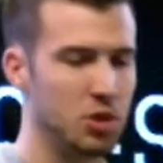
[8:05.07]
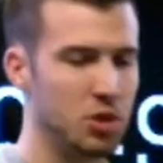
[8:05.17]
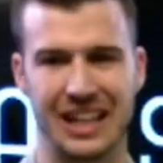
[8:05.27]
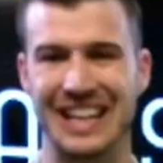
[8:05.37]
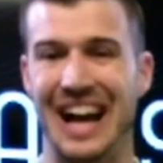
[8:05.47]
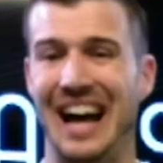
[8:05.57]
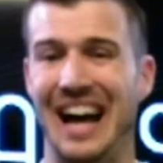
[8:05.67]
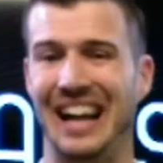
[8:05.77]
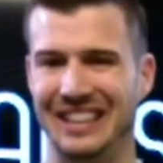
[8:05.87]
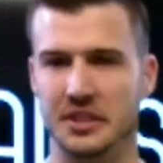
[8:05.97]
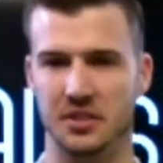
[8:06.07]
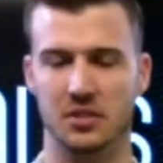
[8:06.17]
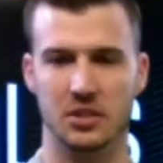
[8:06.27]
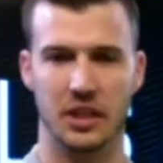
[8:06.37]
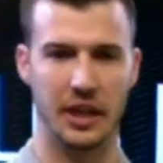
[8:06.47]
I'm using acknowledge.
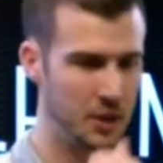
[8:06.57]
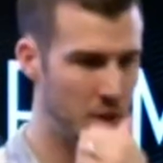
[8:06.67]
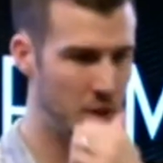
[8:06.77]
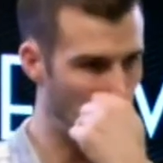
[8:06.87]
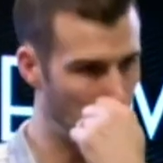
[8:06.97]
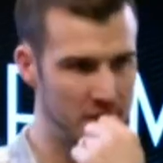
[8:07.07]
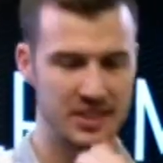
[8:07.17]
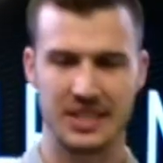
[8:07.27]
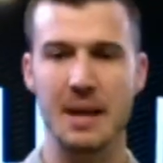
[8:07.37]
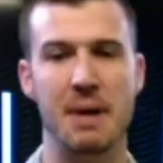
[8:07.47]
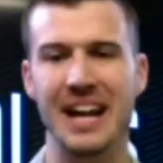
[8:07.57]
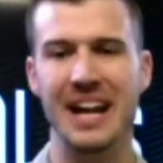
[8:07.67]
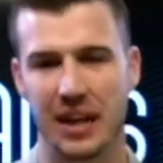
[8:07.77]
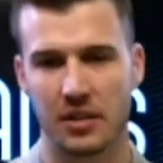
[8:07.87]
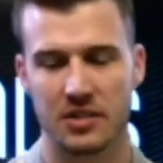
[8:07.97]
Okay, same
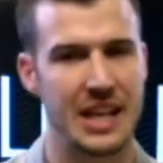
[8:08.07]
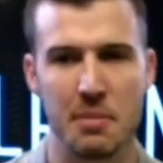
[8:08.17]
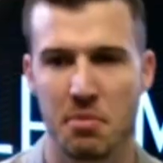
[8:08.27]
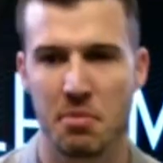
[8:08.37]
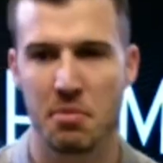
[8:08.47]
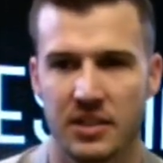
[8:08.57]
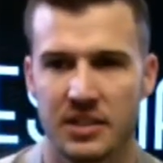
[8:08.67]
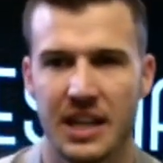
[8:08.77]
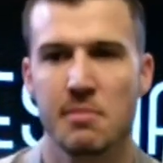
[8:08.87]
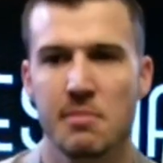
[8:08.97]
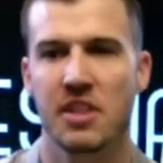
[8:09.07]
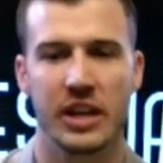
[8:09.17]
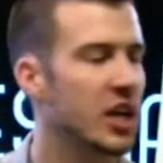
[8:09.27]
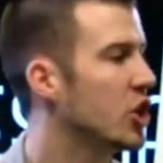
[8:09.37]
idea, same thing, same theory.